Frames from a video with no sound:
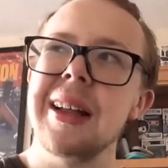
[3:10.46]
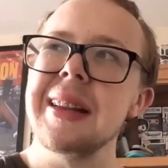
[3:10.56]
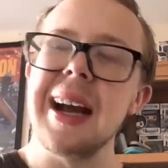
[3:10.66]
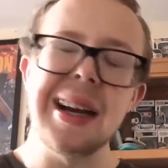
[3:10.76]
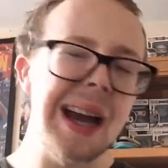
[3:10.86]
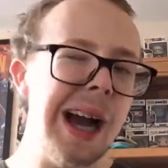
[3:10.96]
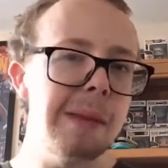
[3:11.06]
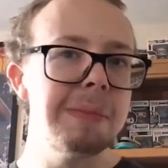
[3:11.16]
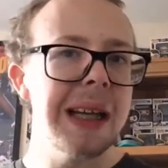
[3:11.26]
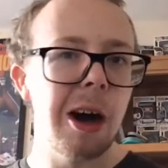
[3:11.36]
that
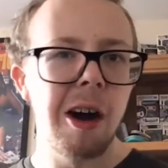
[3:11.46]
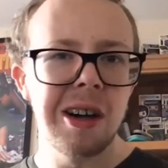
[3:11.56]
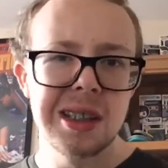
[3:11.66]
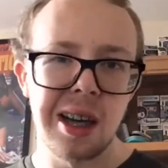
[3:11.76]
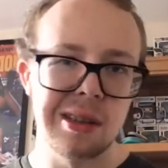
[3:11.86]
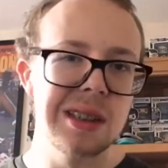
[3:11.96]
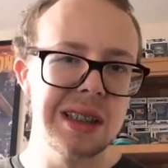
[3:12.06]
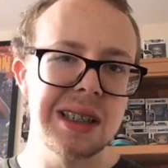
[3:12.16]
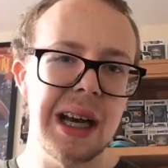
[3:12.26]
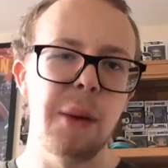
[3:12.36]
can be hard to
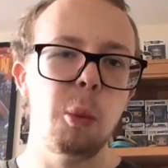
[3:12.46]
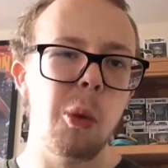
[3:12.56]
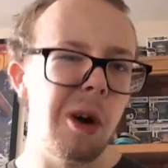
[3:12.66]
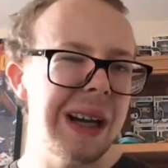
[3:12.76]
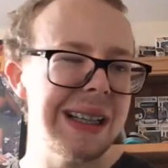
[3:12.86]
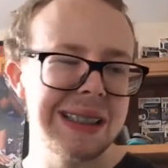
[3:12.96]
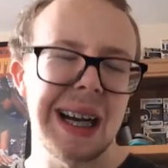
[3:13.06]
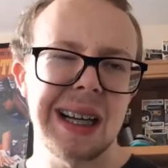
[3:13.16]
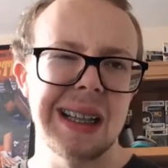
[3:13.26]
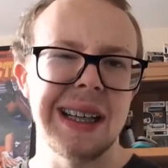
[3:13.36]
understand what
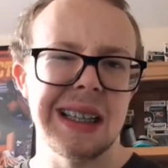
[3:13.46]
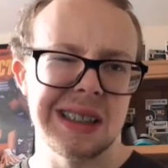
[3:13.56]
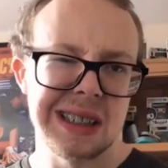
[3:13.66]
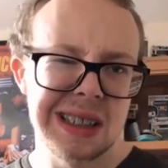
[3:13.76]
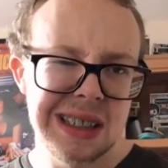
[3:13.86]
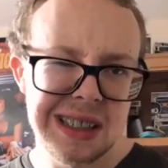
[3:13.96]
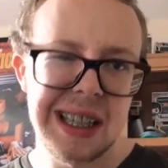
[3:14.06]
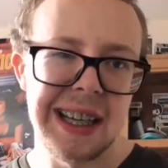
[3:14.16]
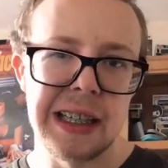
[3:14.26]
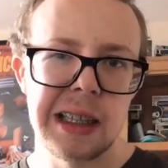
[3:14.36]
exactly is at
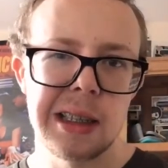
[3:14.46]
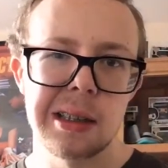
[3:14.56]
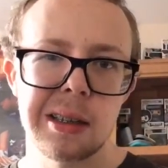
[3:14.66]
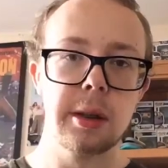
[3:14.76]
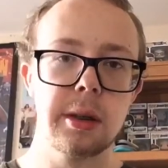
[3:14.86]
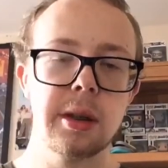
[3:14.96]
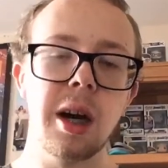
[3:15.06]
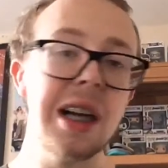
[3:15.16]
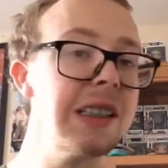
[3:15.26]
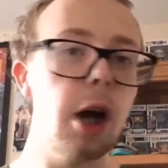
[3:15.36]
stake.
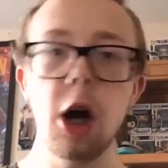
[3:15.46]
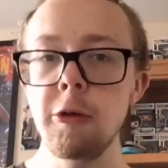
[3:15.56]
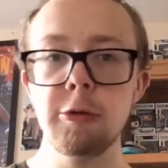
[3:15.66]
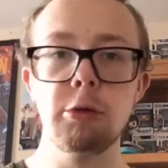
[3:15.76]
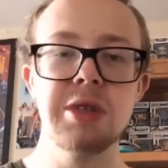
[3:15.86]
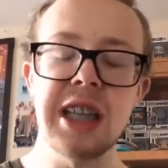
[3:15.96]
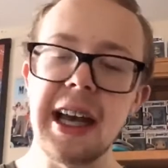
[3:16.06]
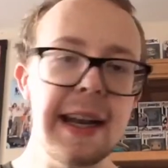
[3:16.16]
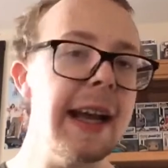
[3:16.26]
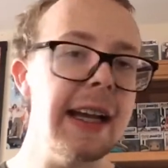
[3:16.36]
Guys, overall,
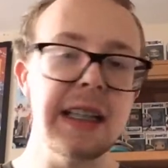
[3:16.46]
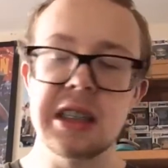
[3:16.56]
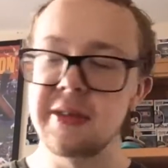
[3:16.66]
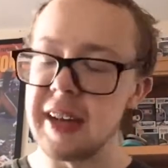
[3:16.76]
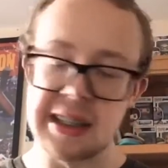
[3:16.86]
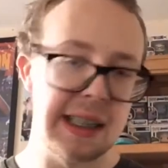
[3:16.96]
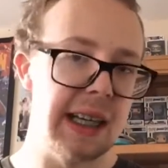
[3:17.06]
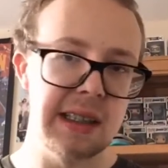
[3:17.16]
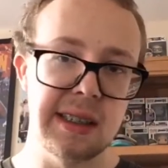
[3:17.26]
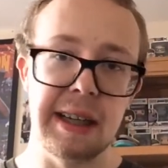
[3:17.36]
Tenet is
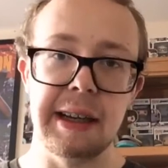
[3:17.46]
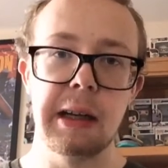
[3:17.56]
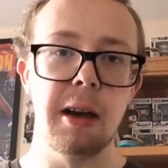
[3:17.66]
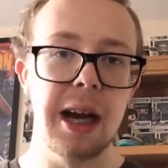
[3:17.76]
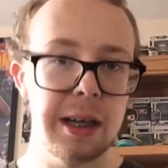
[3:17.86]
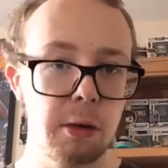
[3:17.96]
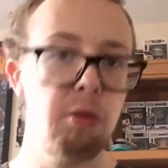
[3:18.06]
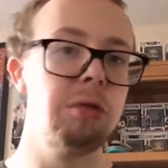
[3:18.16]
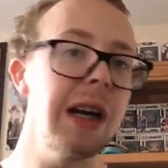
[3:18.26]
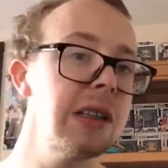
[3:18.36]
fantastic. I had a
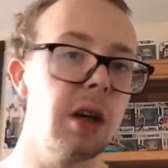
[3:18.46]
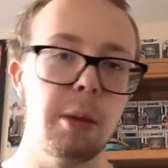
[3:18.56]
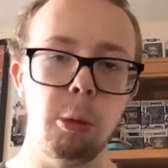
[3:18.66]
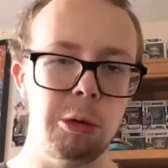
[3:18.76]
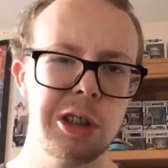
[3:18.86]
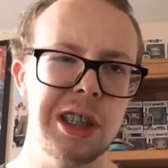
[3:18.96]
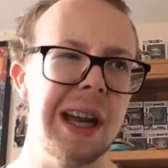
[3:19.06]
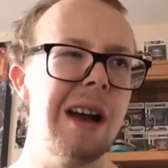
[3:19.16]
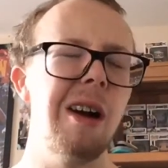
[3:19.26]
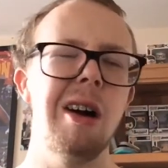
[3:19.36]
great time watching
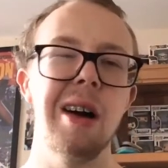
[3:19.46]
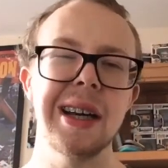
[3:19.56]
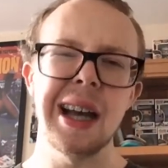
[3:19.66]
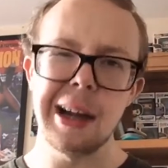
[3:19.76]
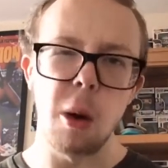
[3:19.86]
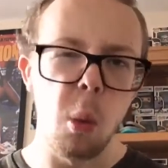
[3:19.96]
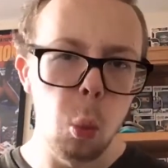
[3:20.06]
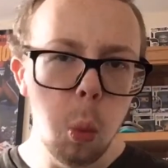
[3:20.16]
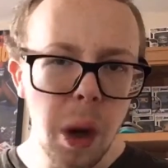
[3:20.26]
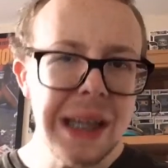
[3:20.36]
it. I cannot
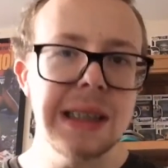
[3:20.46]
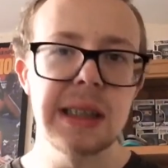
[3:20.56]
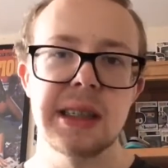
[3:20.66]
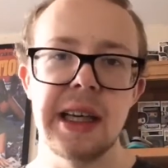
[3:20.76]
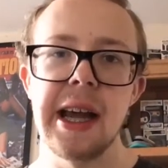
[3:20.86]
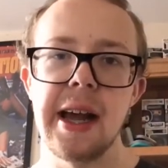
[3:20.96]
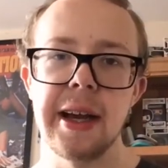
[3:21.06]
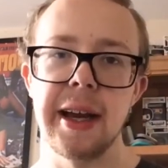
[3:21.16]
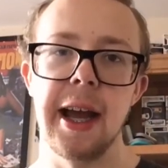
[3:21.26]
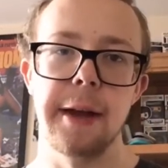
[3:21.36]
wait to see it
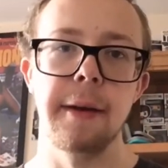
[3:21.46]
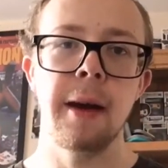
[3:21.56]
again.